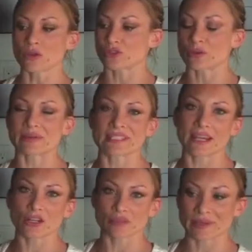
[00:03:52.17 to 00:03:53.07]
with sweet
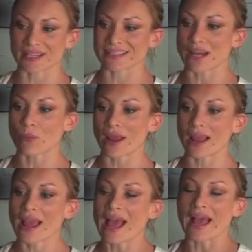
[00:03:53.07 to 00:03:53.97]
potatoes, because that
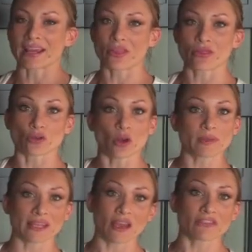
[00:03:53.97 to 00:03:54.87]
way I can throw
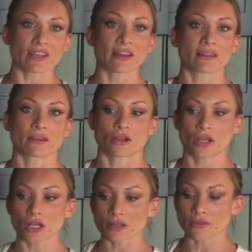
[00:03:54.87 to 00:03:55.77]
them in the oven, they're
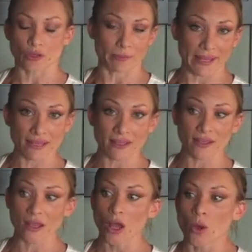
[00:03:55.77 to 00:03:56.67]
cooked, they're
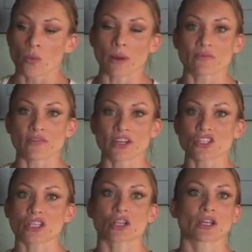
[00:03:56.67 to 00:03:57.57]
baking while I'm
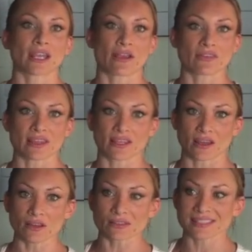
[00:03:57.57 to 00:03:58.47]
finishing cooking everything
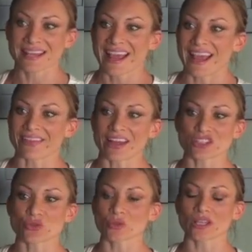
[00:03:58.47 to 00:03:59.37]
else, and that
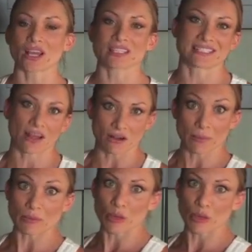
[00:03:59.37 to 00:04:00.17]
just really cuts down on my